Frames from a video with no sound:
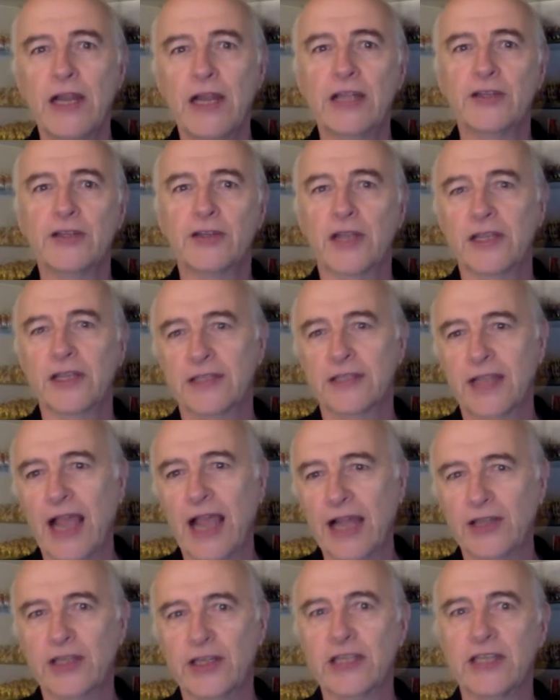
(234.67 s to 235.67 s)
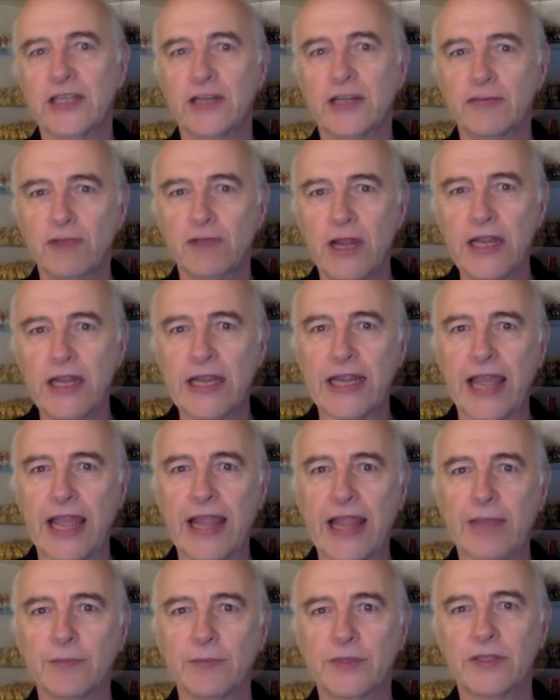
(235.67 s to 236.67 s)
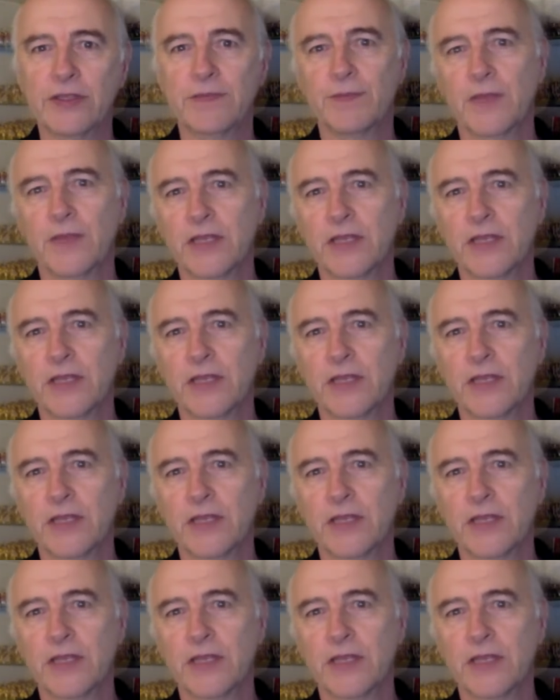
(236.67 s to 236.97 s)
interest actually is in running games,